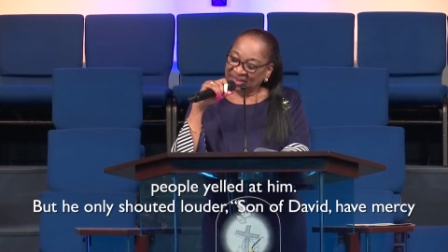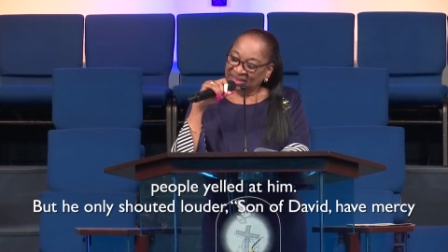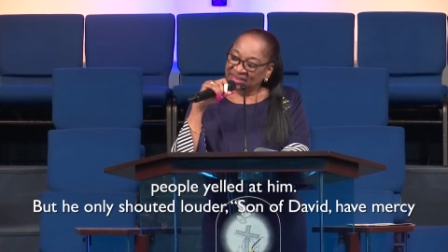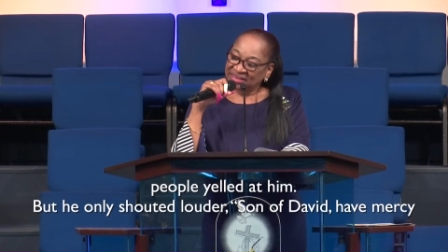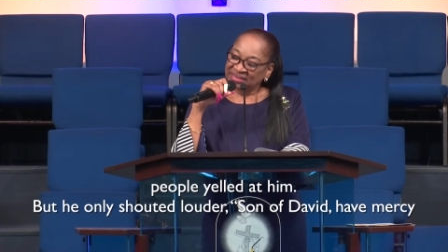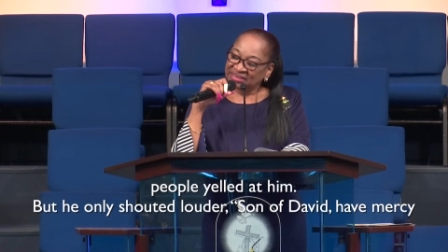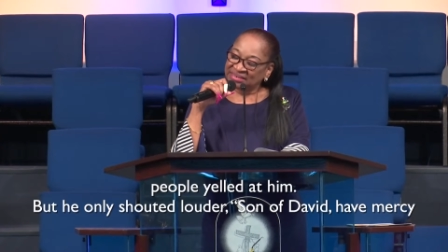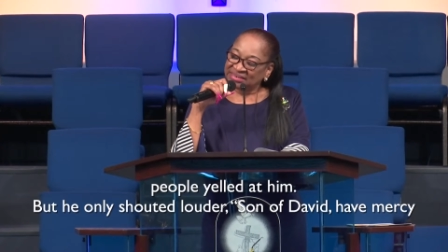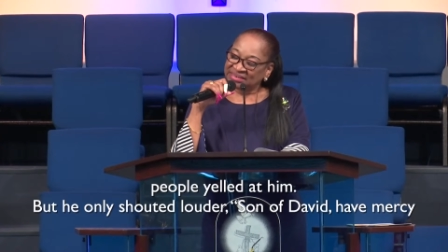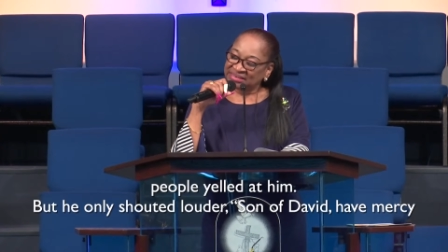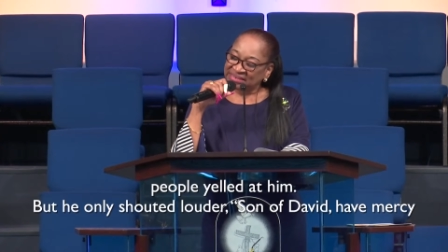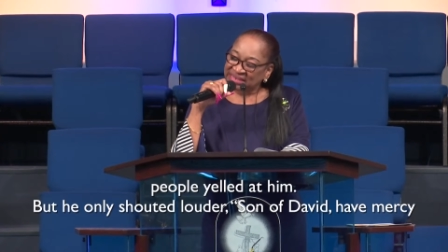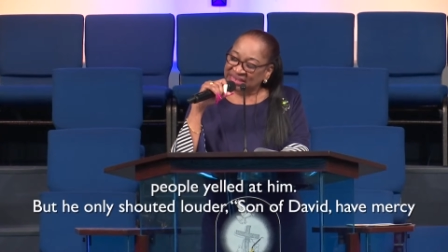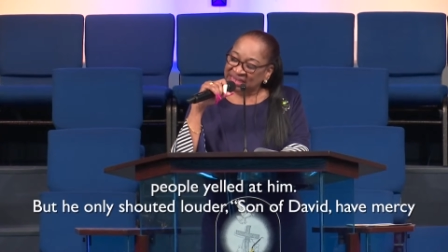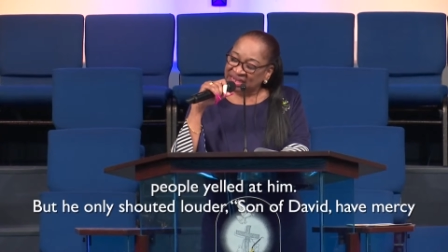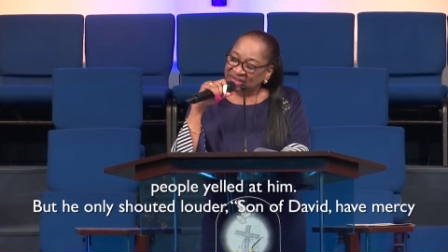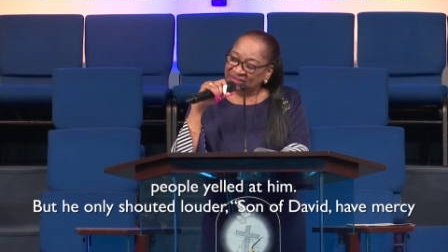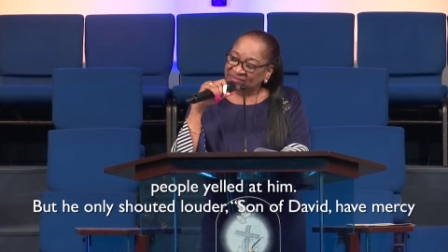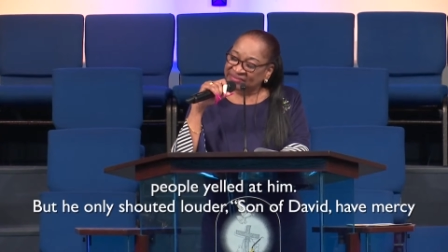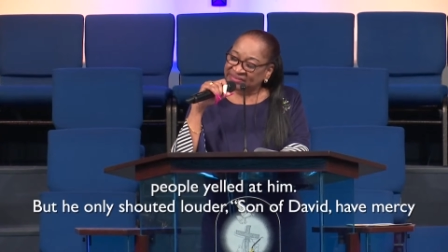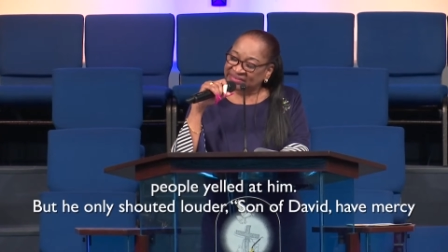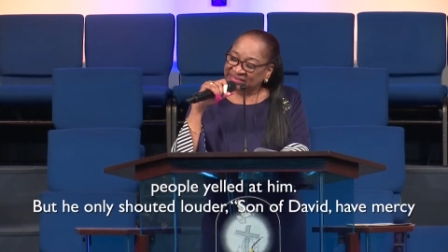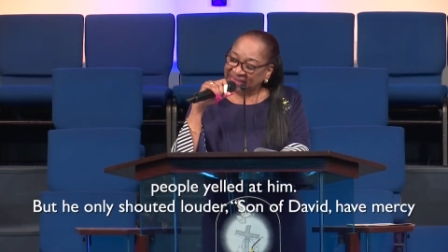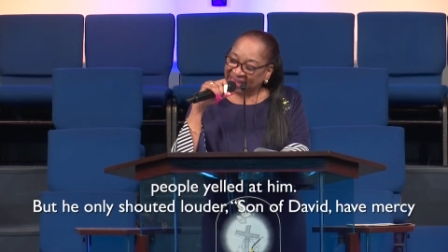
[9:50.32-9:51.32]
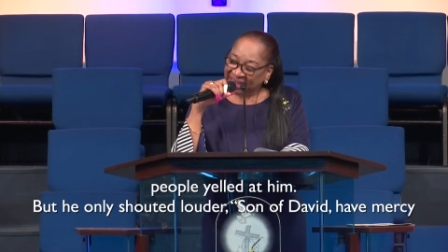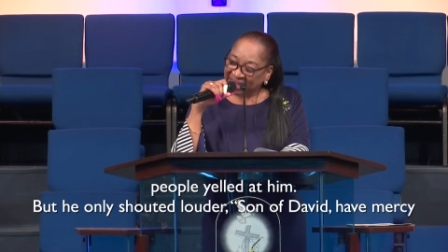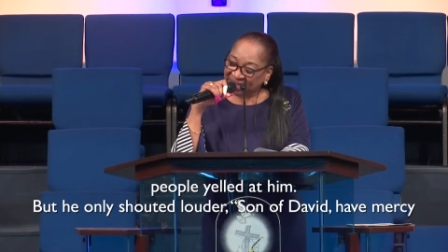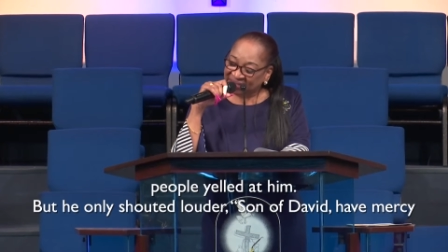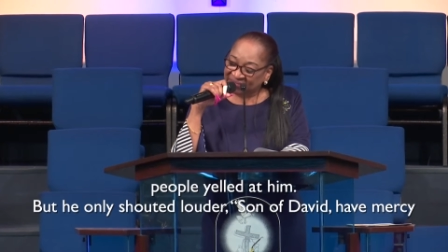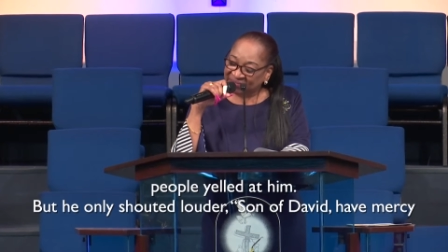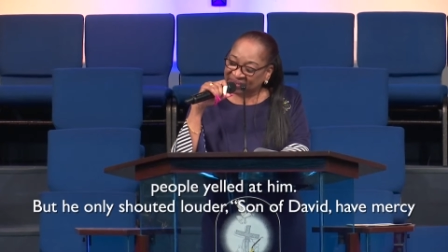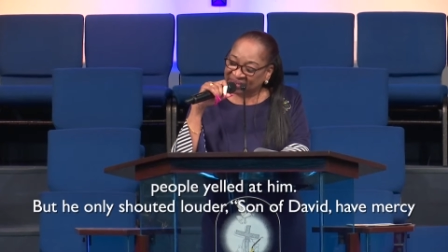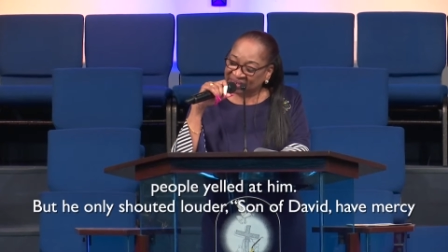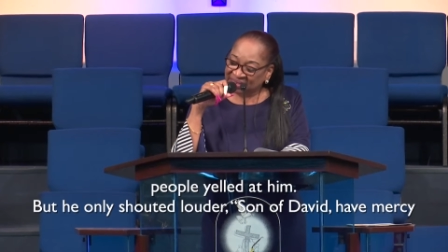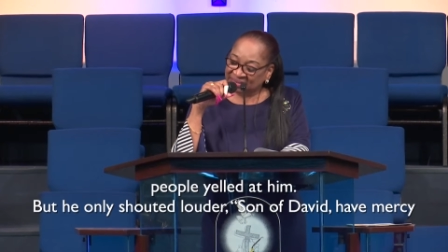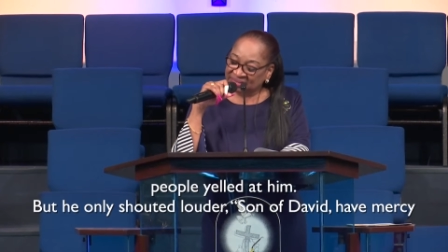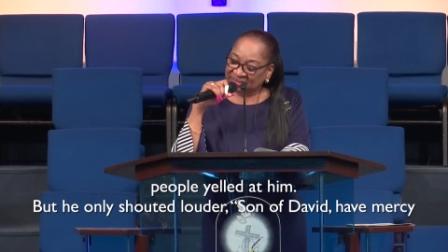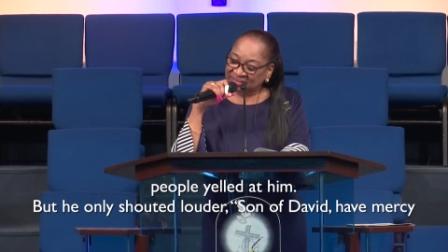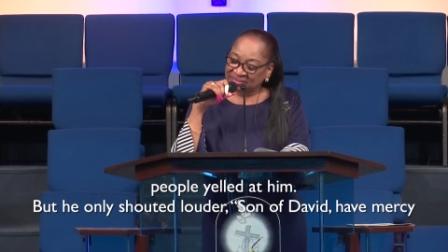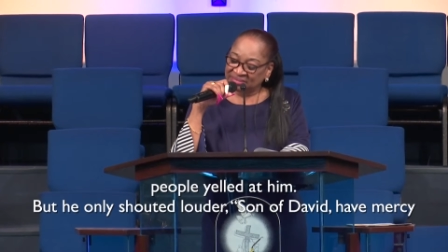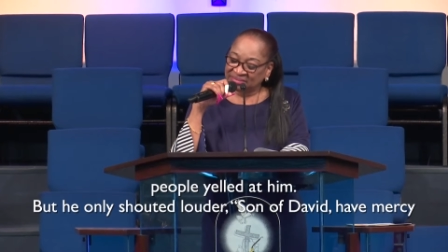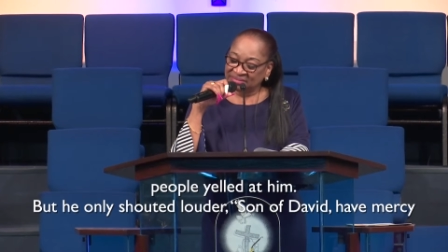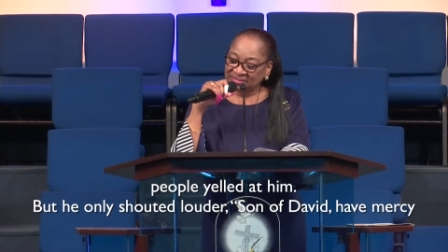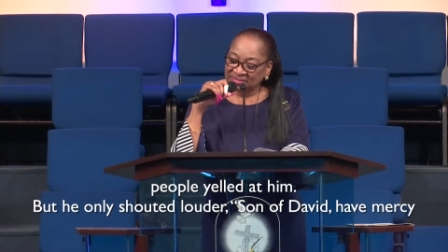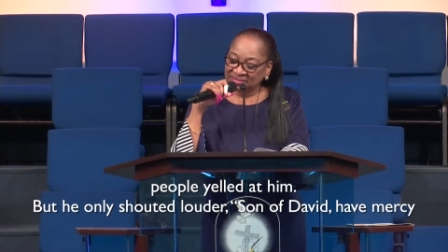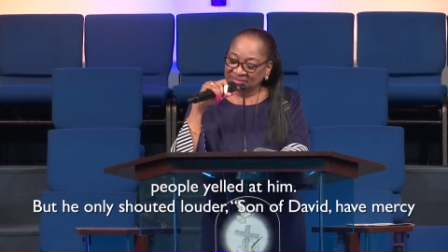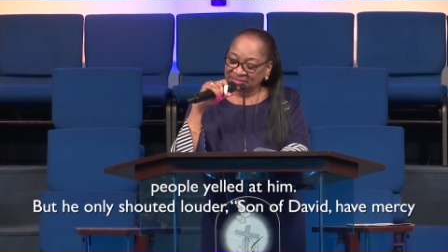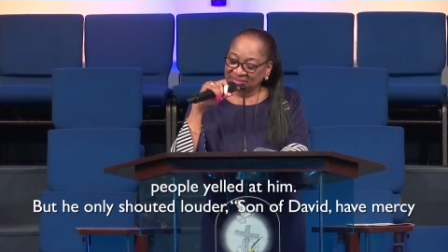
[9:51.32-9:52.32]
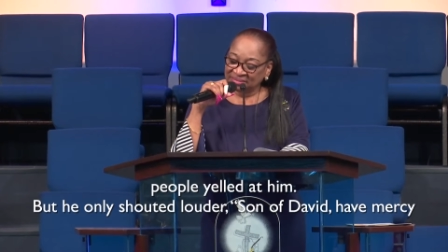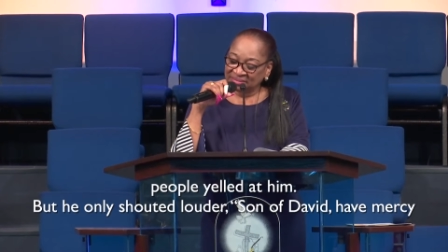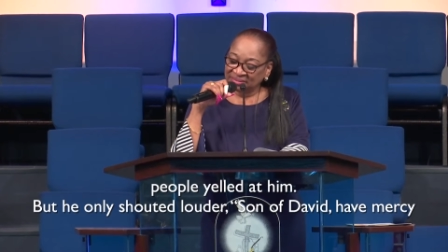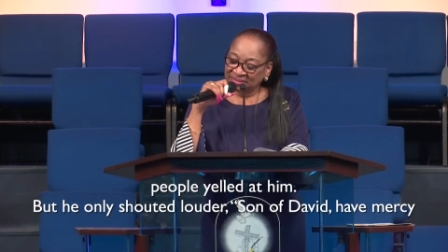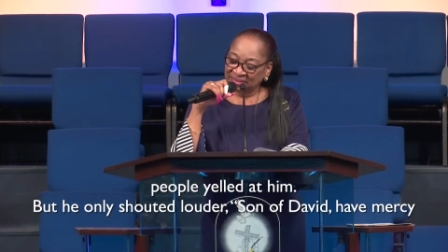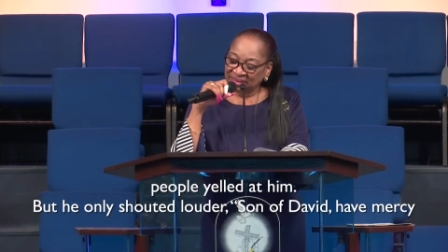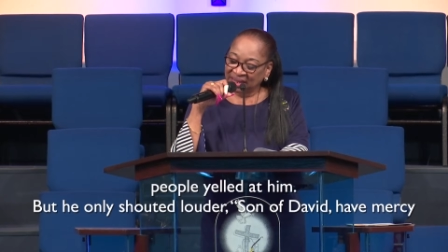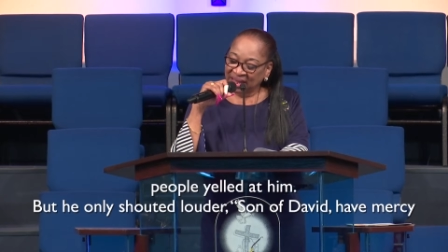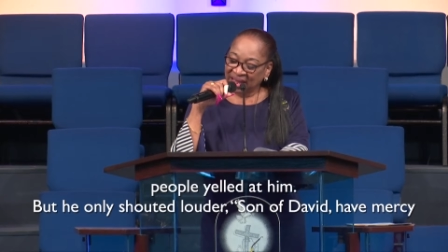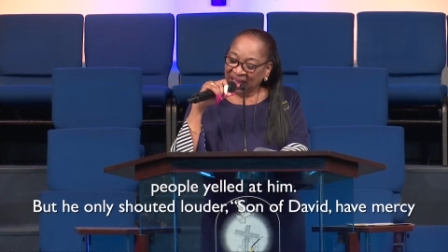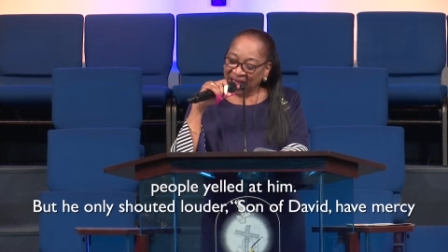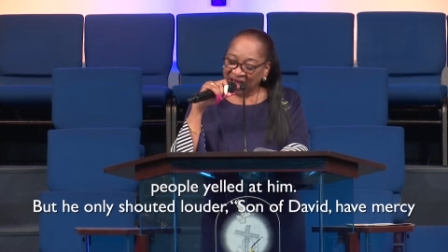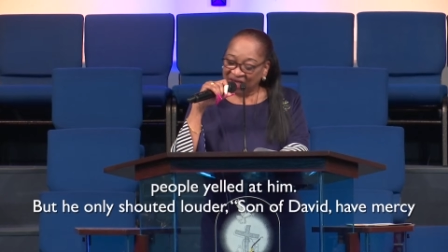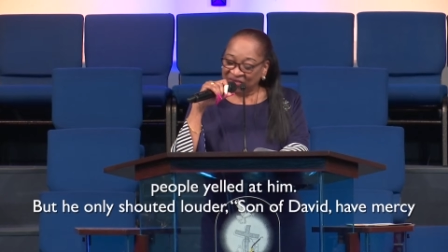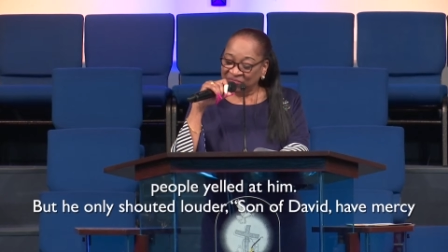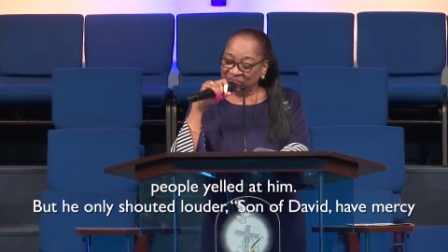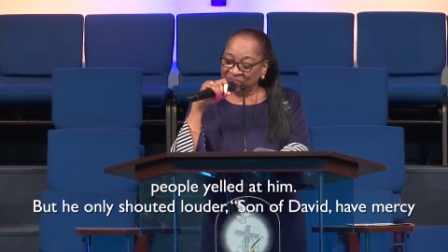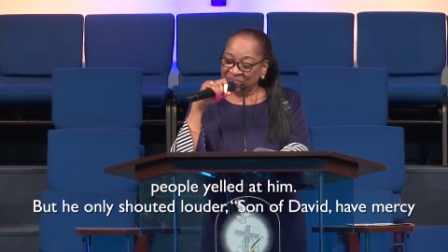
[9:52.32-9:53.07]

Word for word: Son of David, have